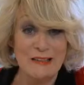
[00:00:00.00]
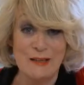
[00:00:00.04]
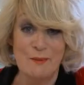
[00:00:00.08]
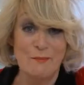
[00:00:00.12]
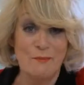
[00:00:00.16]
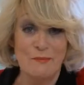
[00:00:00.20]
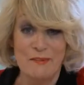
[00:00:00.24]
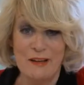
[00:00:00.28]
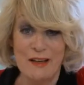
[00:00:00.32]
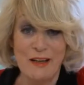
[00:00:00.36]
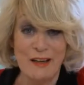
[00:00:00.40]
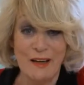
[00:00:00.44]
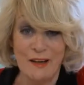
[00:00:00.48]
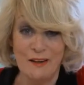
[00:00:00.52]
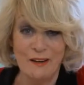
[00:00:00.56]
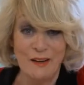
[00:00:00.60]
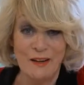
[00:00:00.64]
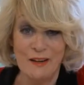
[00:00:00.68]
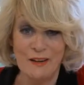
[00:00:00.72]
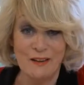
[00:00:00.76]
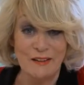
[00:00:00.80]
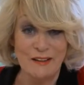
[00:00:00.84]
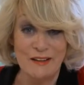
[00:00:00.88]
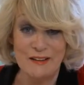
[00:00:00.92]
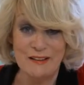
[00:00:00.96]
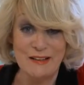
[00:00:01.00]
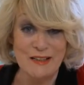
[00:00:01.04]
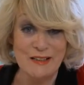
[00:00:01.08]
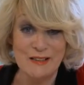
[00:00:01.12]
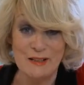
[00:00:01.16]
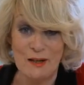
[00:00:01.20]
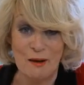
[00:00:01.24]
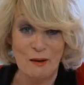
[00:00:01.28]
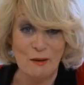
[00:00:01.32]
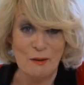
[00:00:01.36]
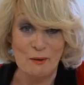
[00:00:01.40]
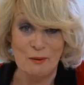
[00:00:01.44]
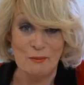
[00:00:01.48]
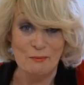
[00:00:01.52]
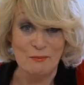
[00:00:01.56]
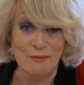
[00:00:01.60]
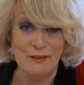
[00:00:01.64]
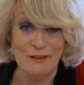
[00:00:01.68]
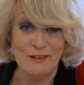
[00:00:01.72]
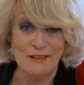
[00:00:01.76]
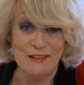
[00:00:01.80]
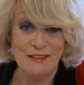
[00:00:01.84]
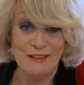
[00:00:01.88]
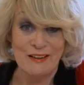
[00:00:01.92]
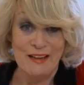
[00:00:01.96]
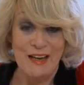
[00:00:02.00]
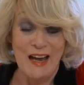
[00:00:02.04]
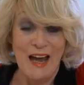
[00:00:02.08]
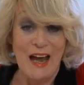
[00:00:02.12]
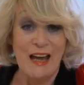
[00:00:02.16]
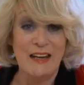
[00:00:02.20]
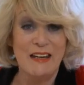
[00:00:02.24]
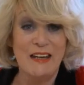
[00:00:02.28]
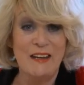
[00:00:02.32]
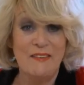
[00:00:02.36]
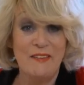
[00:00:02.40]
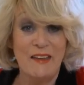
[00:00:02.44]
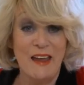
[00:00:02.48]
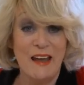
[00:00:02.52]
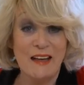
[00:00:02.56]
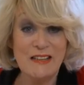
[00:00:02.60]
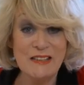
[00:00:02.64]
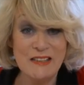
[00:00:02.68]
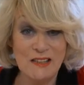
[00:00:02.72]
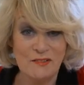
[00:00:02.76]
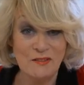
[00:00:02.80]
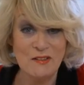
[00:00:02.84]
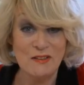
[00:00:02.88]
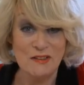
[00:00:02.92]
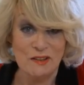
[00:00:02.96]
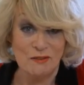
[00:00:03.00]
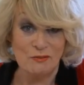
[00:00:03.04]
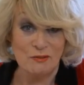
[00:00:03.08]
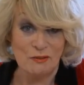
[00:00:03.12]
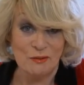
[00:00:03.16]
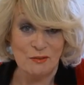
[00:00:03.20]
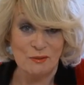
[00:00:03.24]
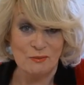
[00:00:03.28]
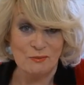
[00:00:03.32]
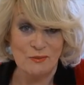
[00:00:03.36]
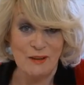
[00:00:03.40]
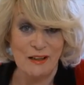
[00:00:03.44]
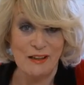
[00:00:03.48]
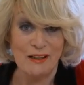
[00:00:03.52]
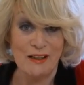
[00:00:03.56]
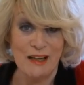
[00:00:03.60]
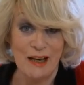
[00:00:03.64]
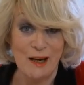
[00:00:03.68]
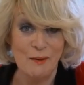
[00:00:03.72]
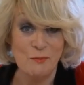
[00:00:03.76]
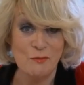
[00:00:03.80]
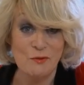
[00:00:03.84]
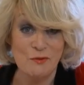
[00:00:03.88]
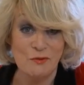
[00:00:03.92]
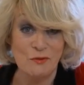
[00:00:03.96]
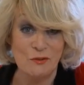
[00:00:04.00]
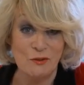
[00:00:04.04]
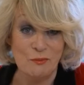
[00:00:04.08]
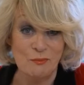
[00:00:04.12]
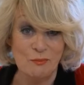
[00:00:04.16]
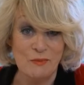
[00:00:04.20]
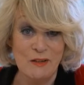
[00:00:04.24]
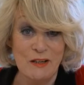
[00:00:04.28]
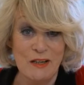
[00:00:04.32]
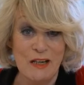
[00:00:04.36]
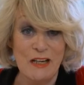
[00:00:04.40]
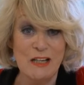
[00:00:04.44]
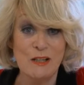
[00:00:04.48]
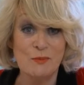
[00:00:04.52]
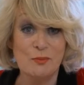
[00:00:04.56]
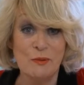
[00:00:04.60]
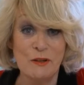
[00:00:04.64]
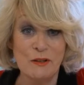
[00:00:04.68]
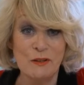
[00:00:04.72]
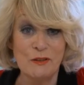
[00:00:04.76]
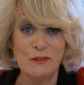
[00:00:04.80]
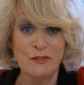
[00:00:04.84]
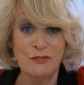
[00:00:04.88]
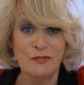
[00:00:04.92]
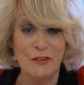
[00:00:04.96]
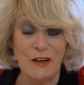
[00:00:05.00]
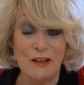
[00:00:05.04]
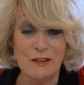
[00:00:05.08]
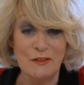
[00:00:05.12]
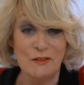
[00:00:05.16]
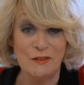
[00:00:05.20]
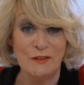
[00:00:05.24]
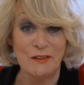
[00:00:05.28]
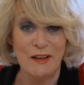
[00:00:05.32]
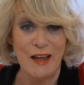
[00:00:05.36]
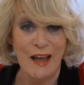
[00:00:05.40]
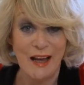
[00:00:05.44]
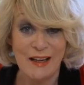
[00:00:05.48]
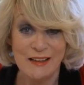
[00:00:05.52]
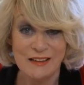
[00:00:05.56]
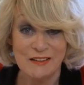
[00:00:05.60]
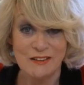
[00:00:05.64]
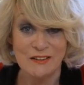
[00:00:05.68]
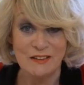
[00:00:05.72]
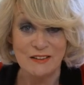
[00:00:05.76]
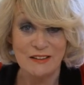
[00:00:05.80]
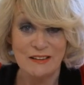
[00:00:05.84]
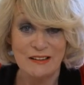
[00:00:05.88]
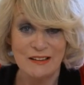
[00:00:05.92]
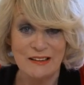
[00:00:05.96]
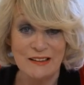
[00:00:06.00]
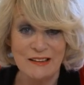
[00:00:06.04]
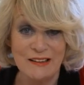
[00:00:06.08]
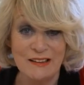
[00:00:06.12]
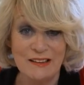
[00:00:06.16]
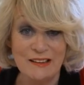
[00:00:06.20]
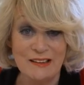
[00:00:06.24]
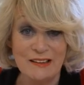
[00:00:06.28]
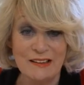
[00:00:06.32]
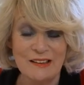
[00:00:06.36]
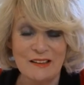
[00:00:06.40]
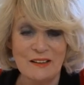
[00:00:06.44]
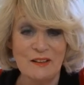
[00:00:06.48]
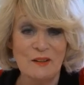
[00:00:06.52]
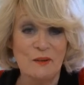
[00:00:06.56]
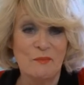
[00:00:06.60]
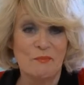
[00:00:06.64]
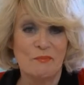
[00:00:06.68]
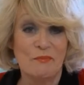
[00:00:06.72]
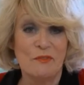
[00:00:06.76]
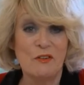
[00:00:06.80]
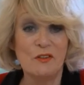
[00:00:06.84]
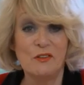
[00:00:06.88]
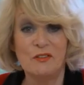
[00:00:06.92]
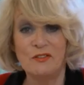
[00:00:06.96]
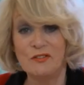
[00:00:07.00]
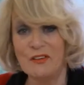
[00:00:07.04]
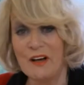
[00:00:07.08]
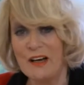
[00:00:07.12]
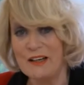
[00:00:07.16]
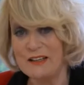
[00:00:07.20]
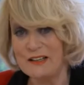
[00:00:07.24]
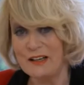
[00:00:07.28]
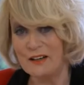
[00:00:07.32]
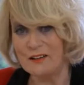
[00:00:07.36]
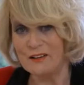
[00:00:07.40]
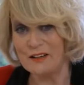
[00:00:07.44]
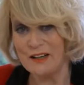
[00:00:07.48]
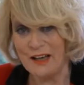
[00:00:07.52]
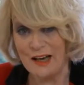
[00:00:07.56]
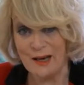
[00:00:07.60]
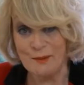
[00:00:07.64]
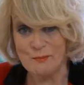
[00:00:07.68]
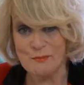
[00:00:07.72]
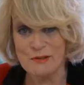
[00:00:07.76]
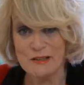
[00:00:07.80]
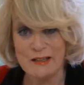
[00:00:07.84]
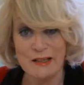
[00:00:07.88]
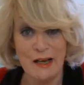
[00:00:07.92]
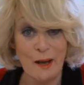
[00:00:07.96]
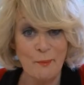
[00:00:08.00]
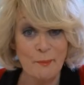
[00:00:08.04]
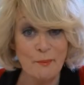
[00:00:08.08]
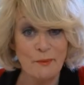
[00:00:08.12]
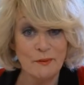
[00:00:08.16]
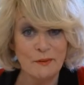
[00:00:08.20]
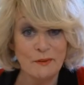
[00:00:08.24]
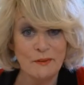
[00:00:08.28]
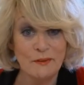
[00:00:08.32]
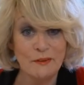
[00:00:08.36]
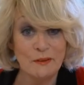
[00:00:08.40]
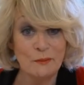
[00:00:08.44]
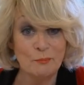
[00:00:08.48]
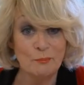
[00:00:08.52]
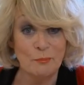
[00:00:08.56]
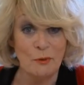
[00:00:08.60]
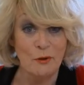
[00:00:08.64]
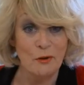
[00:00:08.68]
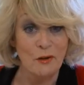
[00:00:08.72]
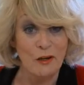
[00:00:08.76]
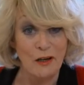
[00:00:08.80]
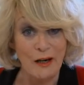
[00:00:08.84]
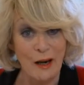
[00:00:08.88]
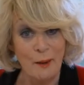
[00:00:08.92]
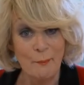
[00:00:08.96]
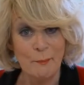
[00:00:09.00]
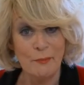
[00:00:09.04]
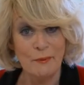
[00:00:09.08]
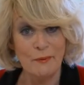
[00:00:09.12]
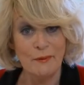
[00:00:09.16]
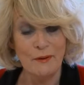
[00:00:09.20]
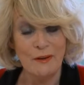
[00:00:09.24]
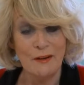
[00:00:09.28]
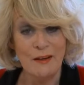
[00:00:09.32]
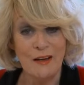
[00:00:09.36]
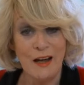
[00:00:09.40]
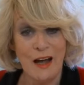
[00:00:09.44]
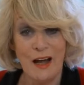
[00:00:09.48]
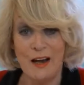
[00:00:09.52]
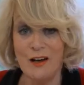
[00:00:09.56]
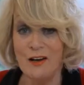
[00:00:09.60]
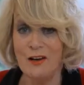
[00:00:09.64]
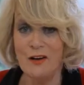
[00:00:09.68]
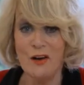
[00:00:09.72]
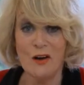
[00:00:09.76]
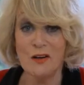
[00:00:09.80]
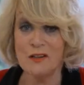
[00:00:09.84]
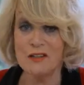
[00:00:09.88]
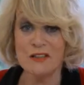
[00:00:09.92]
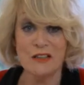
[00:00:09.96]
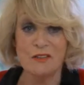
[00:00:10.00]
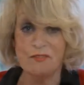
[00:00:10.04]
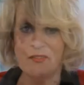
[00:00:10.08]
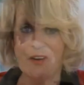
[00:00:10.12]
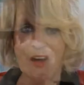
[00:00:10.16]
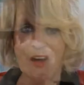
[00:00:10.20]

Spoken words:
something going on in this home, and in the activity room and games room is where you'll find all the action. You'll find our games club, book club, and lots of